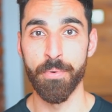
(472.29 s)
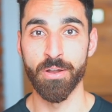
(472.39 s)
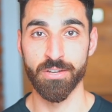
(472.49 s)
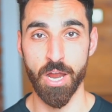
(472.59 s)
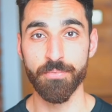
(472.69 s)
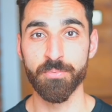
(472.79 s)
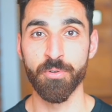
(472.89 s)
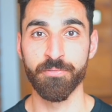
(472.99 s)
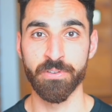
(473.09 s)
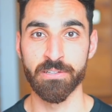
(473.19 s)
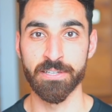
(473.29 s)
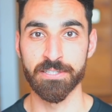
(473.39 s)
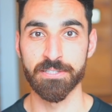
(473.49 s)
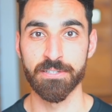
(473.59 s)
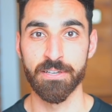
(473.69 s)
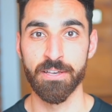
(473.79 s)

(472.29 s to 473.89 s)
uncomfortable feelings,